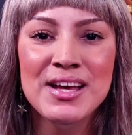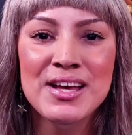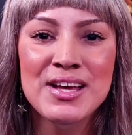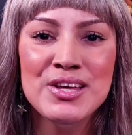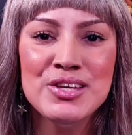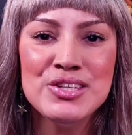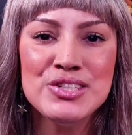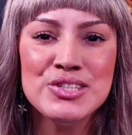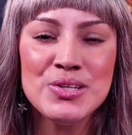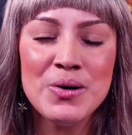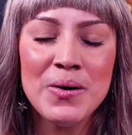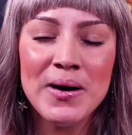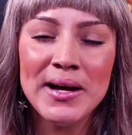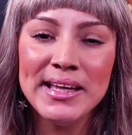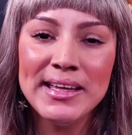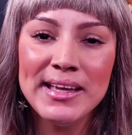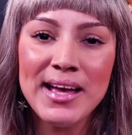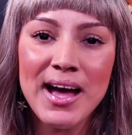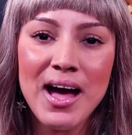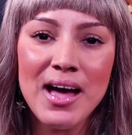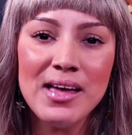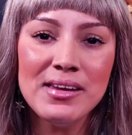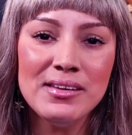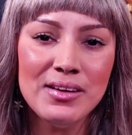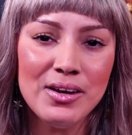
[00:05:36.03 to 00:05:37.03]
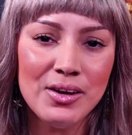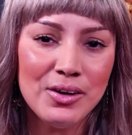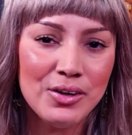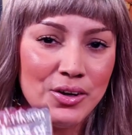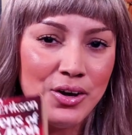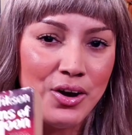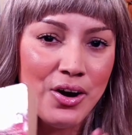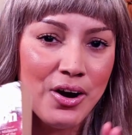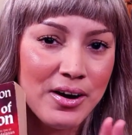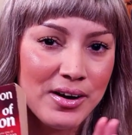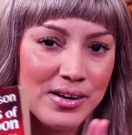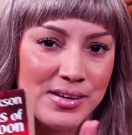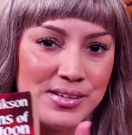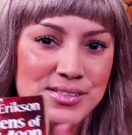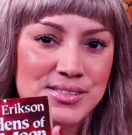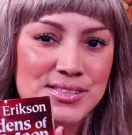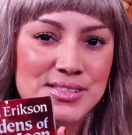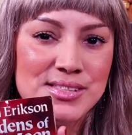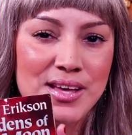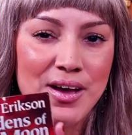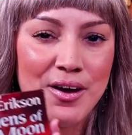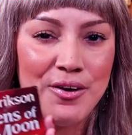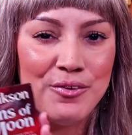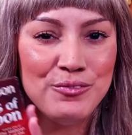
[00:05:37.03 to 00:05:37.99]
So I got Gardens